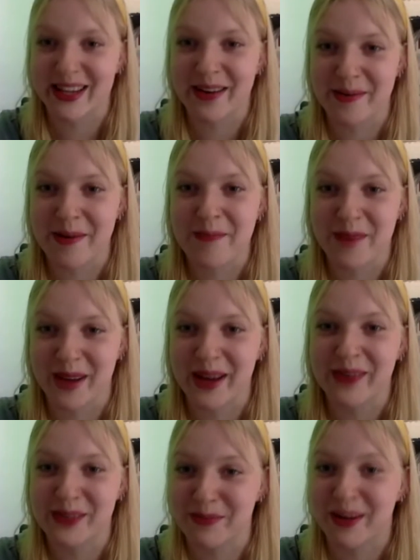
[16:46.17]
I remember it
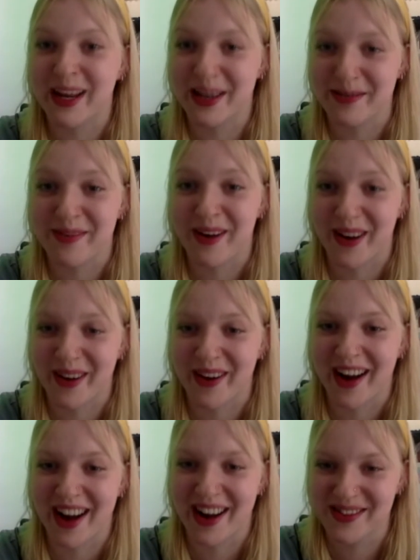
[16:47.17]
was a brilliant
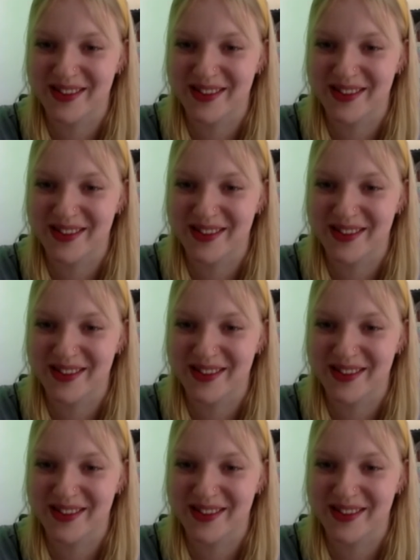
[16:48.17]
program.